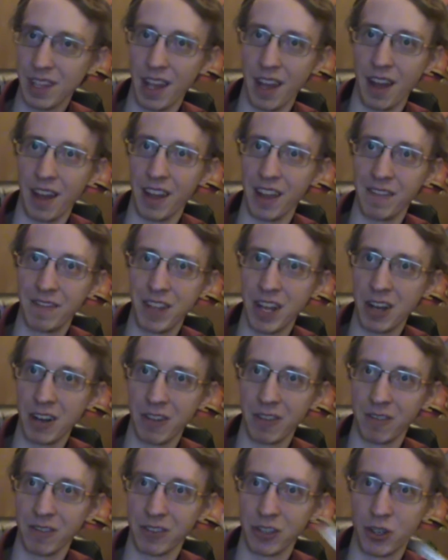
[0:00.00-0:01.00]
If
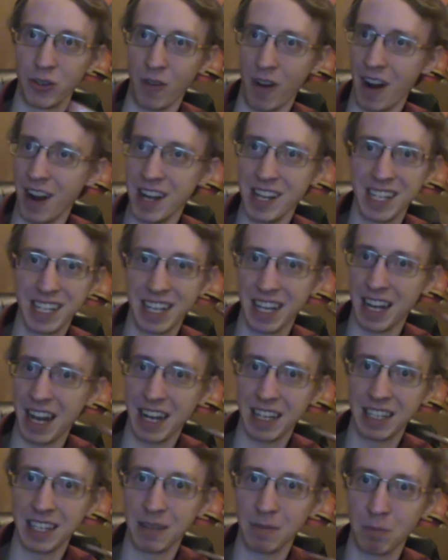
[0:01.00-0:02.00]
they're trying to
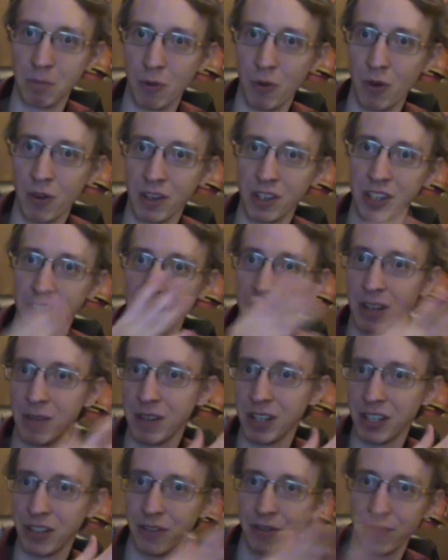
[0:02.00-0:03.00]
connect it more to the
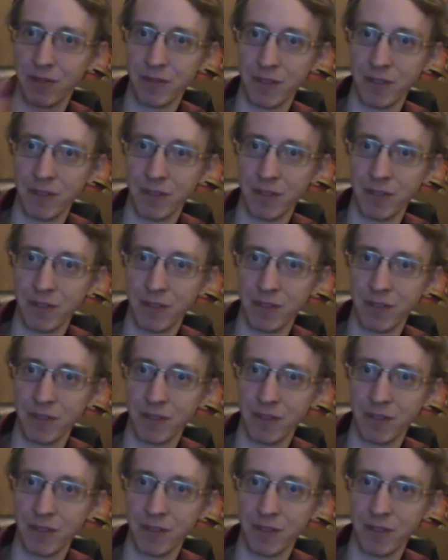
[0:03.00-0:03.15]
original